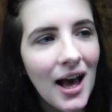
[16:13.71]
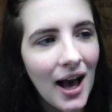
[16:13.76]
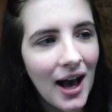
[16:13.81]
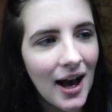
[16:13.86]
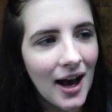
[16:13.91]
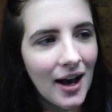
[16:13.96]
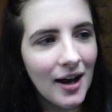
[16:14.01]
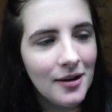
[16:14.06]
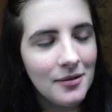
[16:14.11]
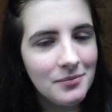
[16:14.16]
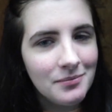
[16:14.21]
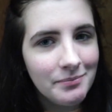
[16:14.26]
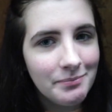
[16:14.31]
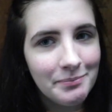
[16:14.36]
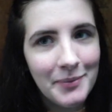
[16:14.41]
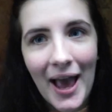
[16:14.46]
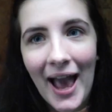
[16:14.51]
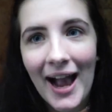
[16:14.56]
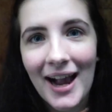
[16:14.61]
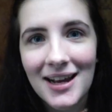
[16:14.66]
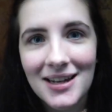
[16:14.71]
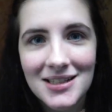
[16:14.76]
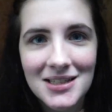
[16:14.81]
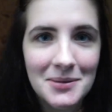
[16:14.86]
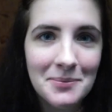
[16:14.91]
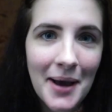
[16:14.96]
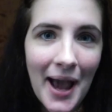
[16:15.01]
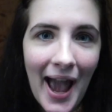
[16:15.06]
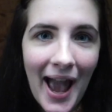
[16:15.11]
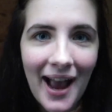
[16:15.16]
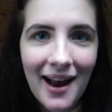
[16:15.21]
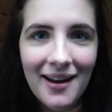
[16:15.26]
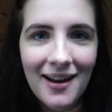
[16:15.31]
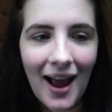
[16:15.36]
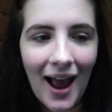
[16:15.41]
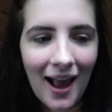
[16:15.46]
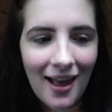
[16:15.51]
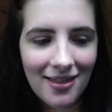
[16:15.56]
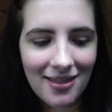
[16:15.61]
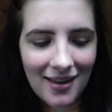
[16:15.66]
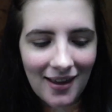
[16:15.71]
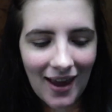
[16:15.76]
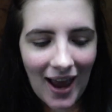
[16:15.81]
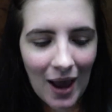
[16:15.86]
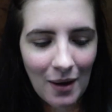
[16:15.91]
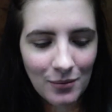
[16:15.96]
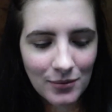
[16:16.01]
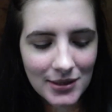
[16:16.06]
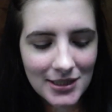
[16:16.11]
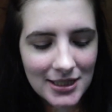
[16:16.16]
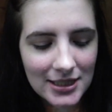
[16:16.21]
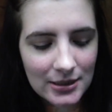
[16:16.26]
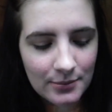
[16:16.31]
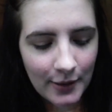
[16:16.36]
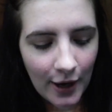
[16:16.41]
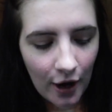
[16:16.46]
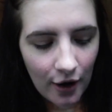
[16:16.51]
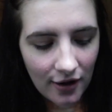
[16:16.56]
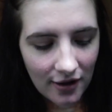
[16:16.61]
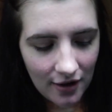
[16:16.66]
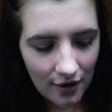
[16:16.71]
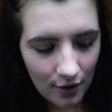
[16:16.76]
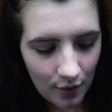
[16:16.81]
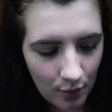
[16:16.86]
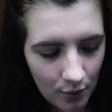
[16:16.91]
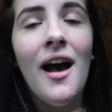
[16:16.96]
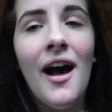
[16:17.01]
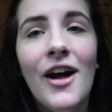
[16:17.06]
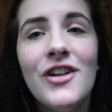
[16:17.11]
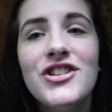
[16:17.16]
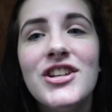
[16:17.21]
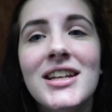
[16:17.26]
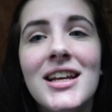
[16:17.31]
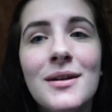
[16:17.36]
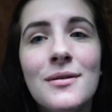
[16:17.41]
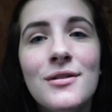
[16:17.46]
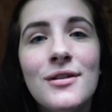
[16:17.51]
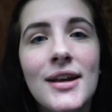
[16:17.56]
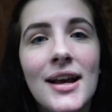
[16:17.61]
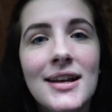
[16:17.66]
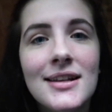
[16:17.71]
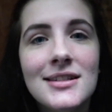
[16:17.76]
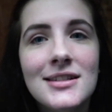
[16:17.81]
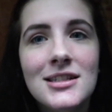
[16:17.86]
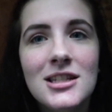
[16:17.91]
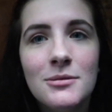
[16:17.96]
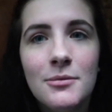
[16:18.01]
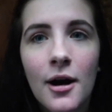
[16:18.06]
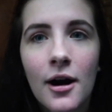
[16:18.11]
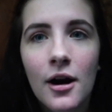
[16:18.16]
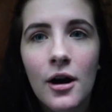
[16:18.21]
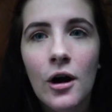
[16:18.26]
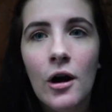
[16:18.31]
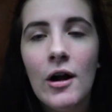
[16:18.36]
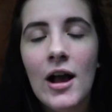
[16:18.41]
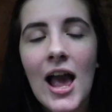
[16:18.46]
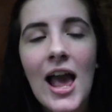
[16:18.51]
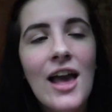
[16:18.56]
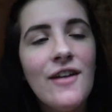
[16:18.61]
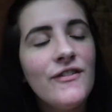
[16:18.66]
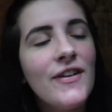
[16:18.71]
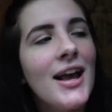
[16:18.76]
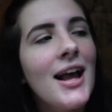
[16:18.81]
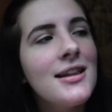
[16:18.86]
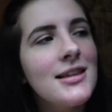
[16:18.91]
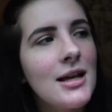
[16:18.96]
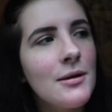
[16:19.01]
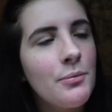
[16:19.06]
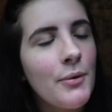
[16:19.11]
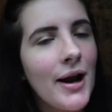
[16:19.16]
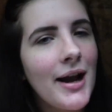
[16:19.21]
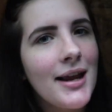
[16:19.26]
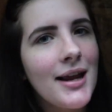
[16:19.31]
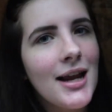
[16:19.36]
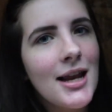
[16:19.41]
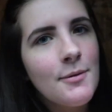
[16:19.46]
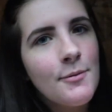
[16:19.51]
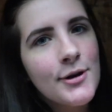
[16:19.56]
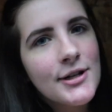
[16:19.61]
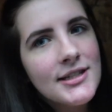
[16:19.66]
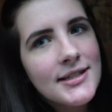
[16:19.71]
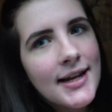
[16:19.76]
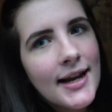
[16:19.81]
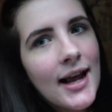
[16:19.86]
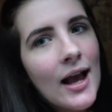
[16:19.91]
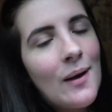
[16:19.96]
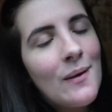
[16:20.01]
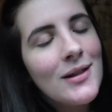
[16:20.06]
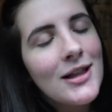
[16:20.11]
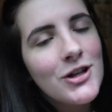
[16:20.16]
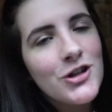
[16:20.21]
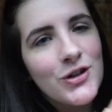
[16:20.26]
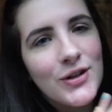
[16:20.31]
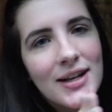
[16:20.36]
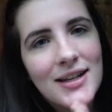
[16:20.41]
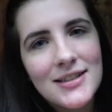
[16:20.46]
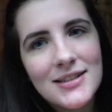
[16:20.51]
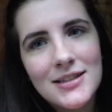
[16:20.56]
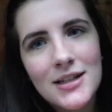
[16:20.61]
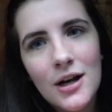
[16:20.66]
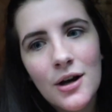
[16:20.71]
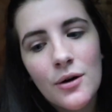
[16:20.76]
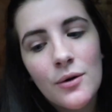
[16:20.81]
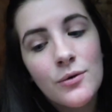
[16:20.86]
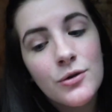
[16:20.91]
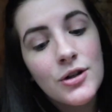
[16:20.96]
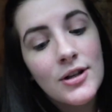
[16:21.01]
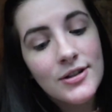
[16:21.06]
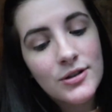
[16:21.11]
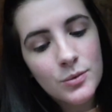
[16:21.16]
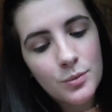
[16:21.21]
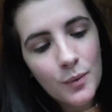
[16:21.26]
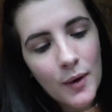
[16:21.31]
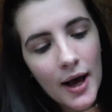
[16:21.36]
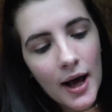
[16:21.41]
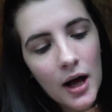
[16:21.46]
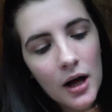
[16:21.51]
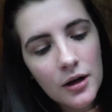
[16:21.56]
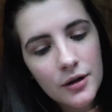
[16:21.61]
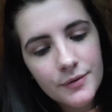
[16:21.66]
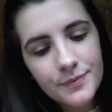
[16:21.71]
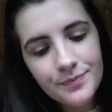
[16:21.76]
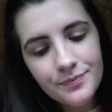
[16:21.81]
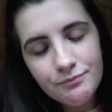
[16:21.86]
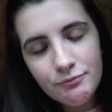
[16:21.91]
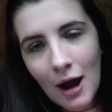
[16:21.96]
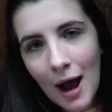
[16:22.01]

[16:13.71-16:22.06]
back to back, I think I will spare you. I'll check in with you guys tomorrow. If I end up writing any more tonight, I'll let you guys know as well.